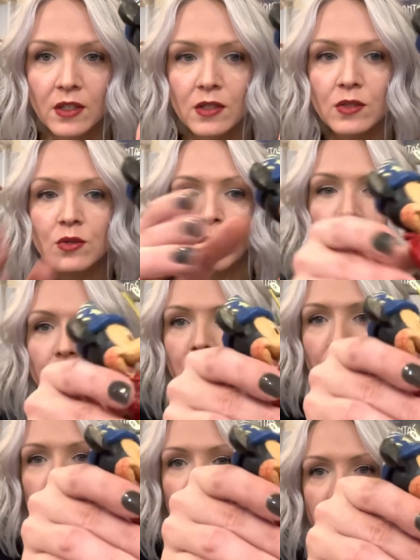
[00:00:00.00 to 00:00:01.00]

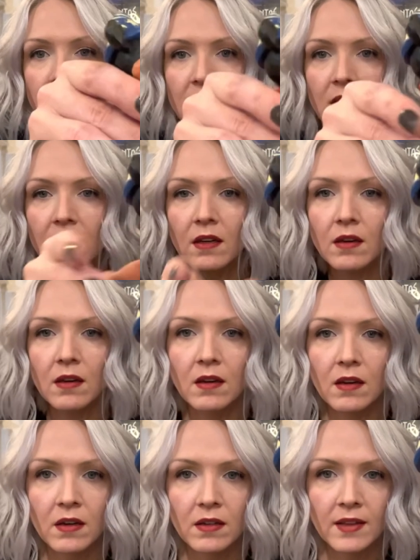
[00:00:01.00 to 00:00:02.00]
Sorcerer Mickey.
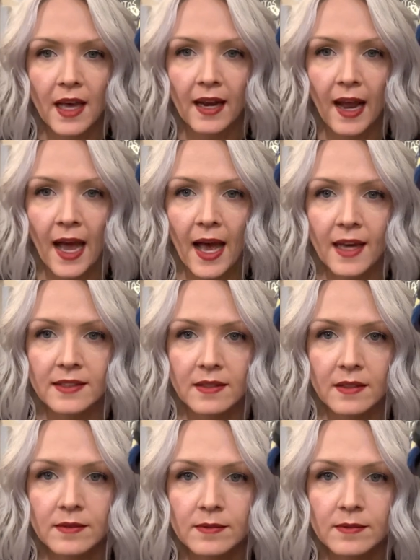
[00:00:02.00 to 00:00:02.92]
Oh, that hat.